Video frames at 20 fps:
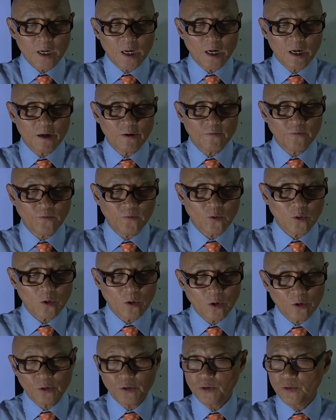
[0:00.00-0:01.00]
And
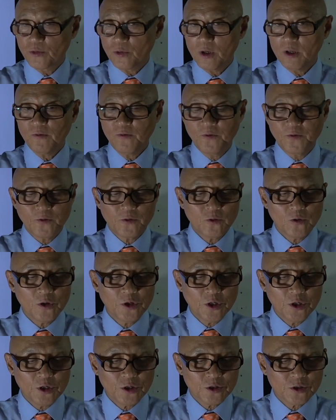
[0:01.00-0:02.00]
for 3 full
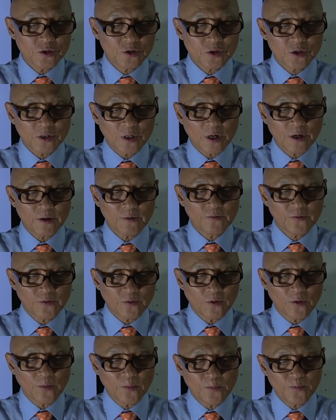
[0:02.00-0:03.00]
years, starting
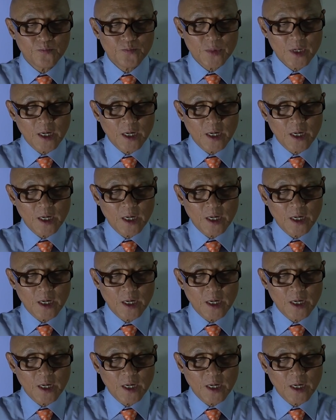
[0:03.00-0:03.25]
from